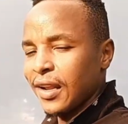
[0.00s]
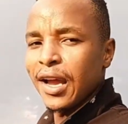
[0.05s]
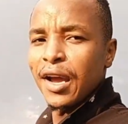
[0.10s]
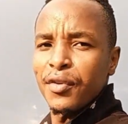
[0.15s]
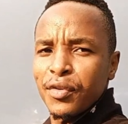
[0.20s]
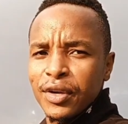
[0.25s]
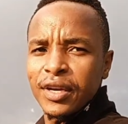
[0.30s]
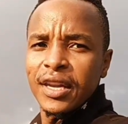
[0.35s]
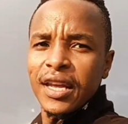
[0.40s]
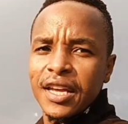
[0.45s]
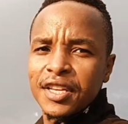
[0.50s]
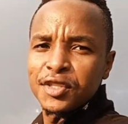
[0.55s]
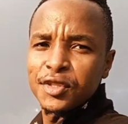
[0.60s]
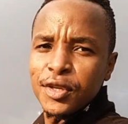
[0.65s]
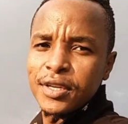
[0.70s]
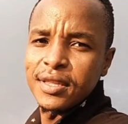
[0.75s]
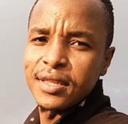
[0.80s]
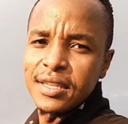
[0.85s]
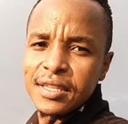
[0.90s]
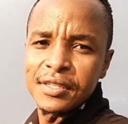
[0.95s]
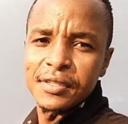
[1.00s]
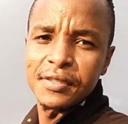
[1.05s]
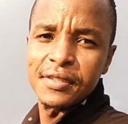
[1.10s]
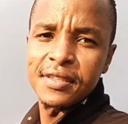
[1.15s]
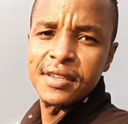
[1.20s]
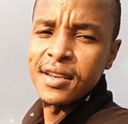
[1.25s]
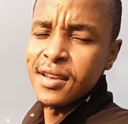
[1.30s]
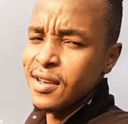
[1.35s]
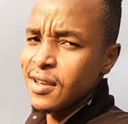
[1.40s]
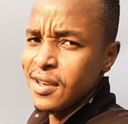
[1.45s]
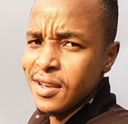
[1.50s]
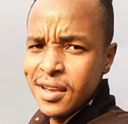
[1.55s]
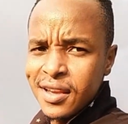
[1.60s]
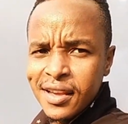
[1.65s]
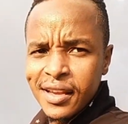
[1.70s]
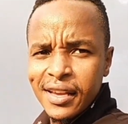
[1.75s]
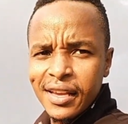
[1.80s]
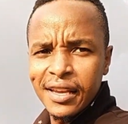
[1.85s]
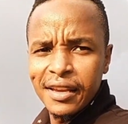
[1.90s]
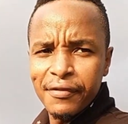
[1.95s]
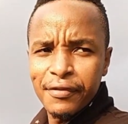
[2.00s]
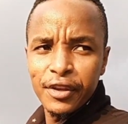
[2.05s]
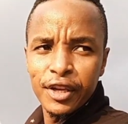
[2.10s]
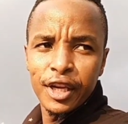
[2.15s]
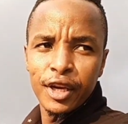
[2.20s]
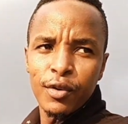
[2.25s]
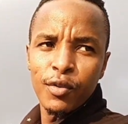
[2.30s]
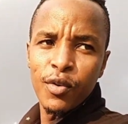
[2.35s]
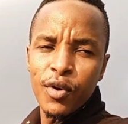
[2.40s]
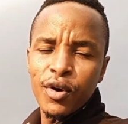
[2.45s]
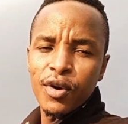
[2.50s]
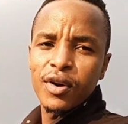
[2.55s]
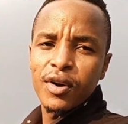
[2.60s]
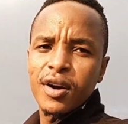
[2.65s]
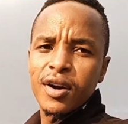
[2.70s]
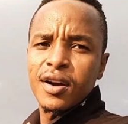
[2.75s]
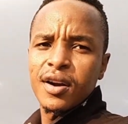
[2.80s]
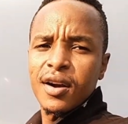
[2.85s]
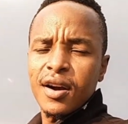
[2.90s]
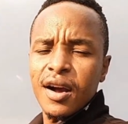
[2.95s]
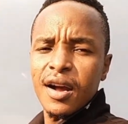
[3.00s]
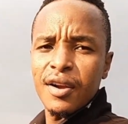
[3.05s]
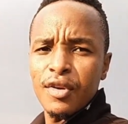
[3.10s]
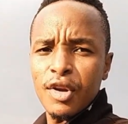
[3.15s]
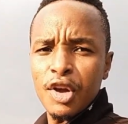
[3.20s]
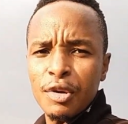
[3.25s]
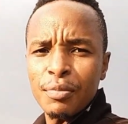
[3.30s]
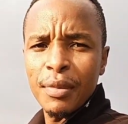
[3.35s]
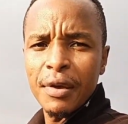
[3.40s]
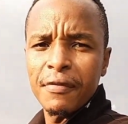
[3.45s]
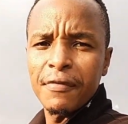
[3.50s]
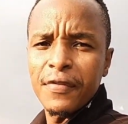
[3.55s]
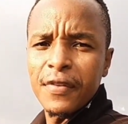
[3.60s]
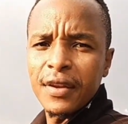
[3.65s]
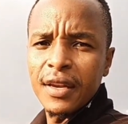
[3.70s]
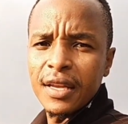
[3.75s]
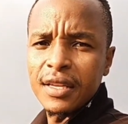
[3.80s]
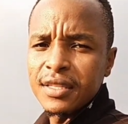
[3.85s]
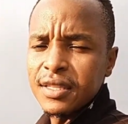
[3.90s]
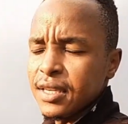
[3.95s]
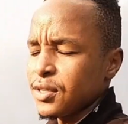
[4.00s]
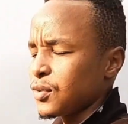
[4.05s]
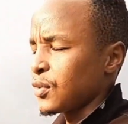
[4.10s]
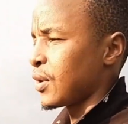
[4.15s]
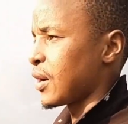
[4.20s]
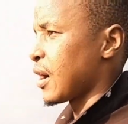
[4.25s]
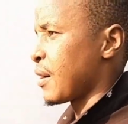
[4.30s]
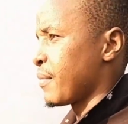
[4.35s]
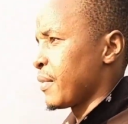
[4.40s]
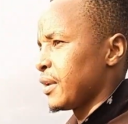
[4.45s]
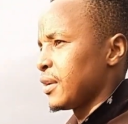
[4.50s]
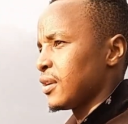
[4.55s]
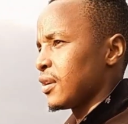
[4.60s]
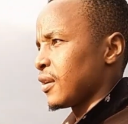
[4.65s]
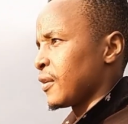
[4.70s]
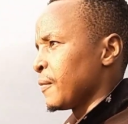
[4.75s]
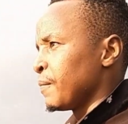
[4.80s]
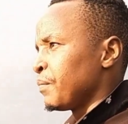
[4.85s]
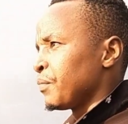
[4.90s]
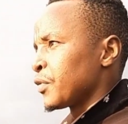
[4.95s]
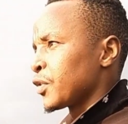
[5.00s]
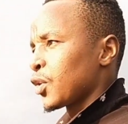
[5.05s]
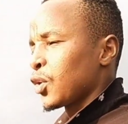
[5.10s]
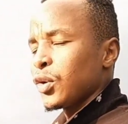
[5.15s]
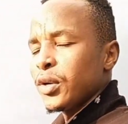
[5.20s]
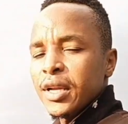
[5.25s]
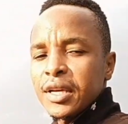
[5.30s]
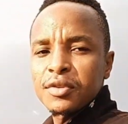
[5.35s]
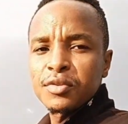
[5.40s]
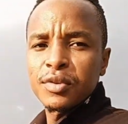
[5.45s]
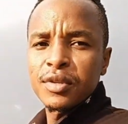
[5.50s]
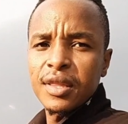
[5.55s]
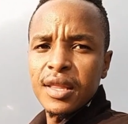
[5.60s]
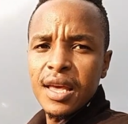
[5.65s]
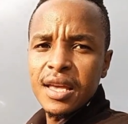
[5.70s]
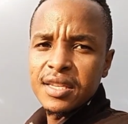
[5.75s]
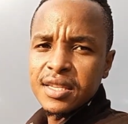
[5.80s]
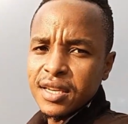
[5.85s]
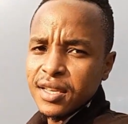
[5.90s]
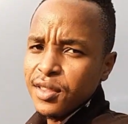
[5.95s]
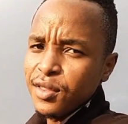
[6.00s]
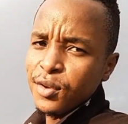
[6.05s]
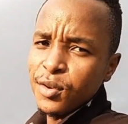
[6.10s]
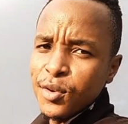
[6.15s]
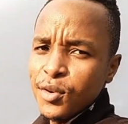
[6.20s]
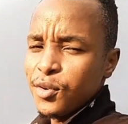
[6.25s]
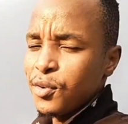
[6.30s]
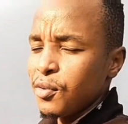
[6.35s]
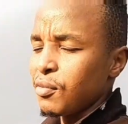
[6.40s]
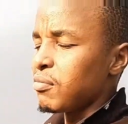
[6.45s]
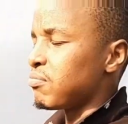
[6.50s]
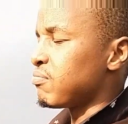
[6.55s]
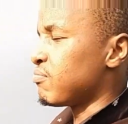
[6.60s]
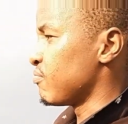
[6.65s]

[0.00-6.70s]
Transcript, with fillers: i really enjoyed this evening walk around my village just to come and connect with nature though